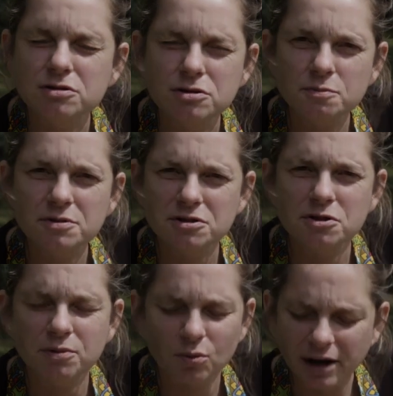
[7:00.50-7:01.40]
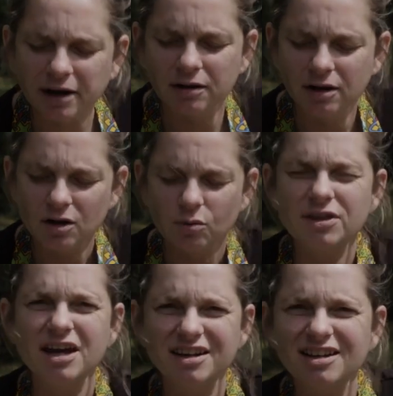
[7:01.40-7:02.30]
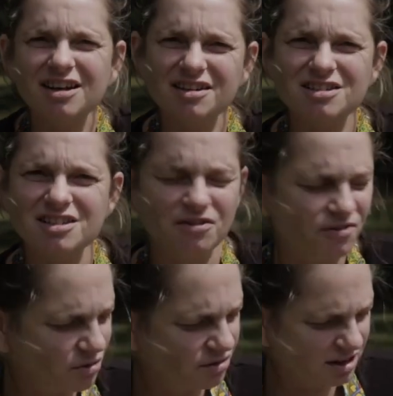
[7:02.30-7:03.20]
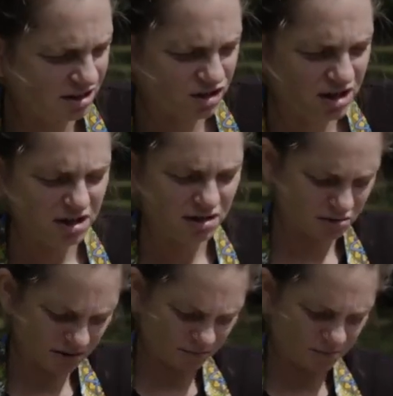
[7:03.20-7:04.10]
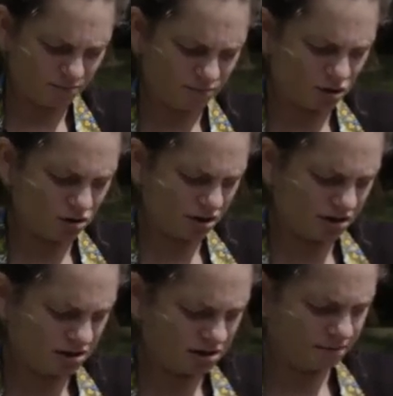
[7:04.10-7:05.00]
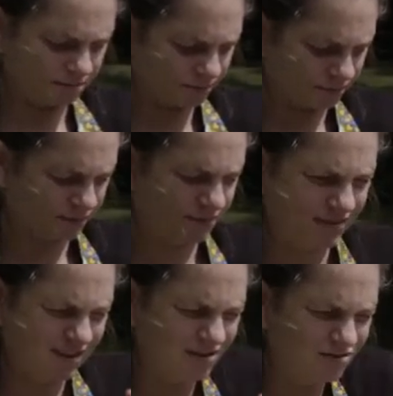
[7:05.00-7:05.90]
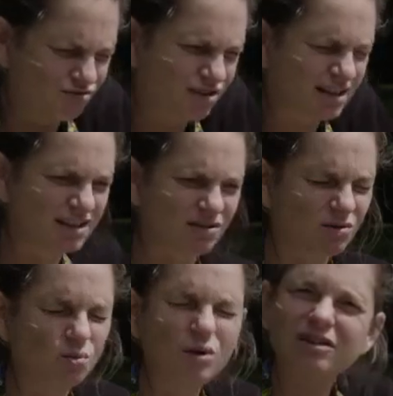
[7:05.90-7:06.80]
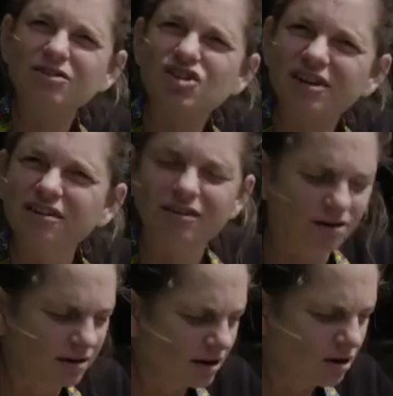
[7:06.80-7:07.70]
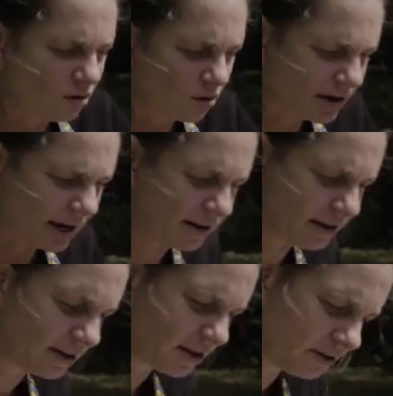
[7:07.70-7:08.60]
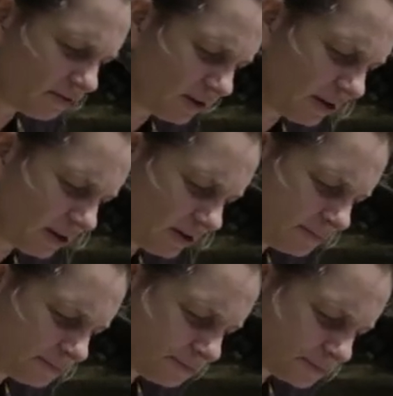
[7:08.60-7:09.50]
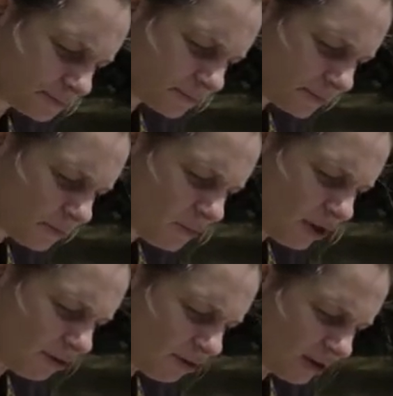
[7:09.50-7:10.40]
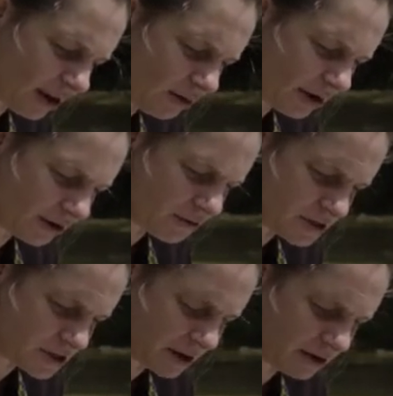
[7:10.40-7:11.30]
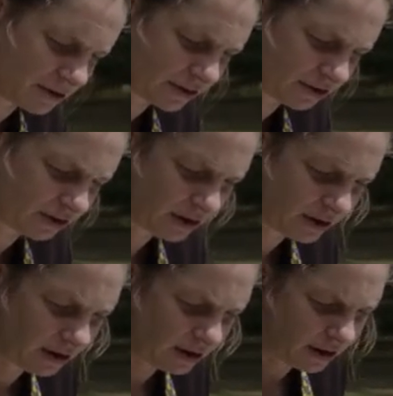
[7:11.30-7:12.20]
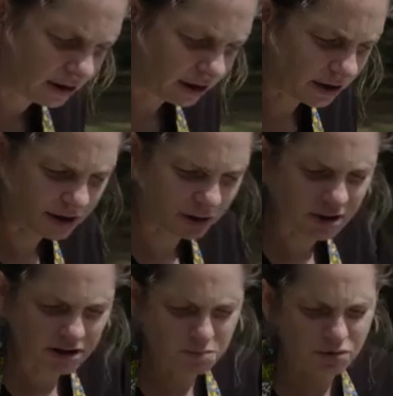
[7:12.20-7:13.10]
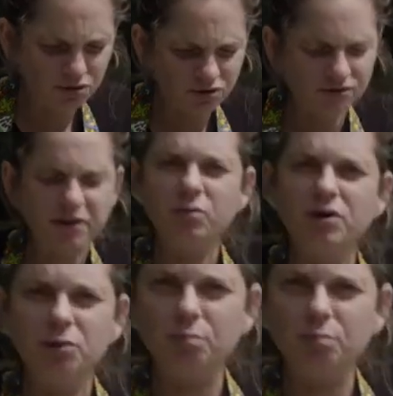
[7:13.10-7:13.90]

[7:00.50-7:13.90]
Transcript: super, super well with any light seafood dish. So I've got this really well chilled, organic and vegan. You can see how light and crisp that looks. And that pairs beautifully with the